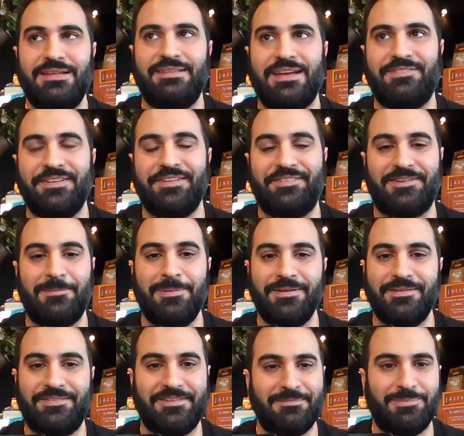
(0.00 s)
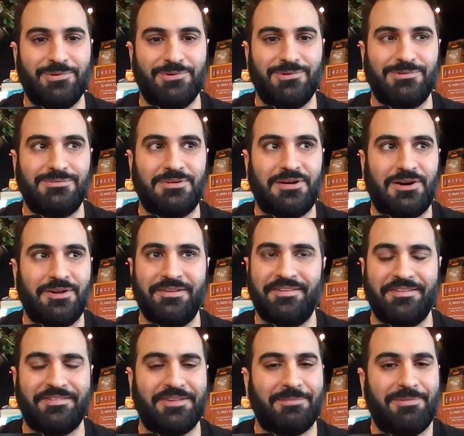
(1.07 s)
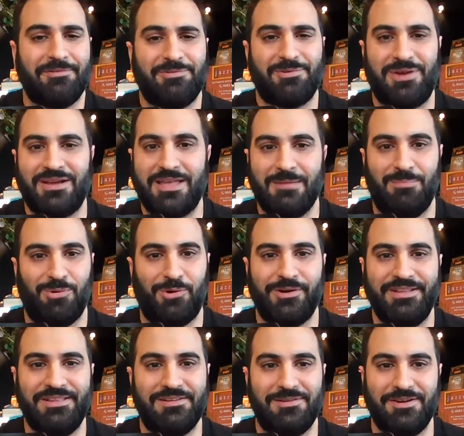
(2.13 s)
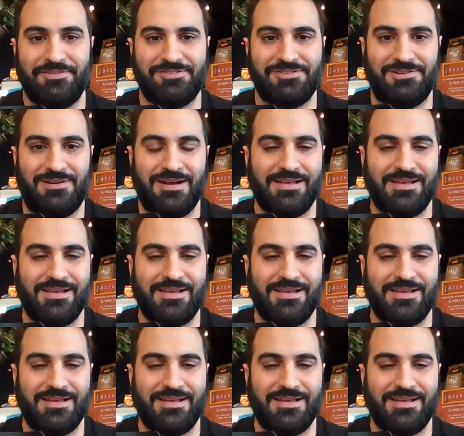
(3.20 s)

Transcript: Now, if it's something simple, honestly, sometimes when I get bored in the restaurant,